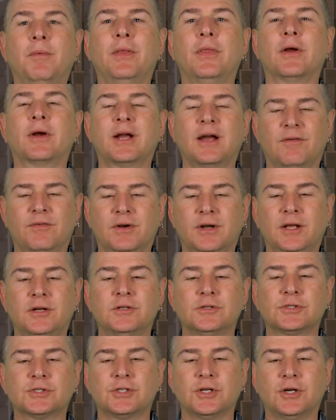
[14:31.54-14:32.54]
when they're covered
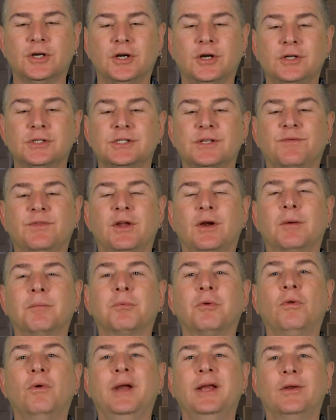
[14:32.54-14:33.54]
under CSRS, if they're
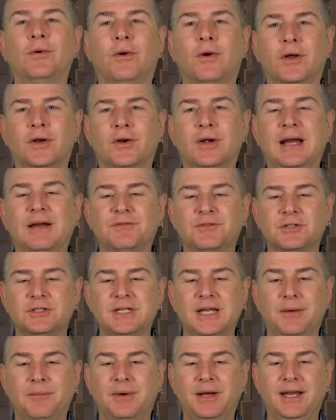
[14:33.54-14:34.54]
employed on or after
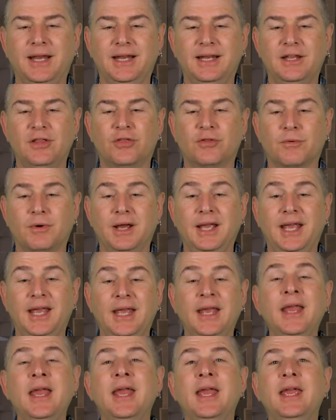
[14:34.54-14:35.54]
10183,
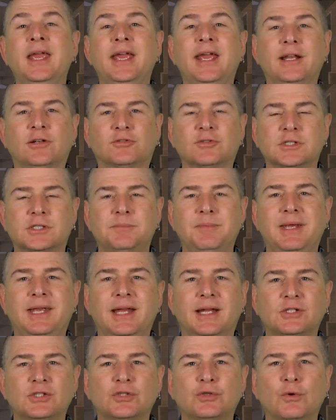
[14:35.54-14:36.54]
interest
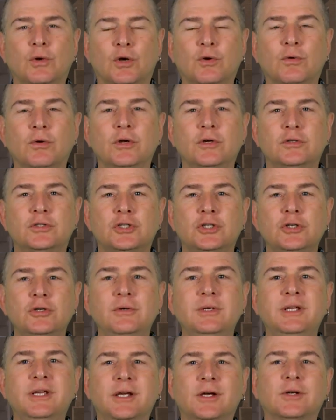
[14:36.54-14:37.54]
begins to accrue two
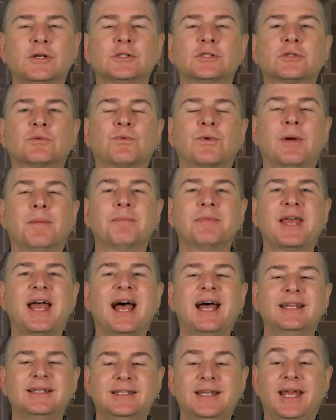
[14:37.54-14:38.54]
years from
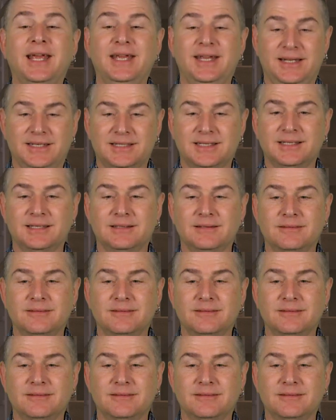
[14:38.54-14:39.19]
that date.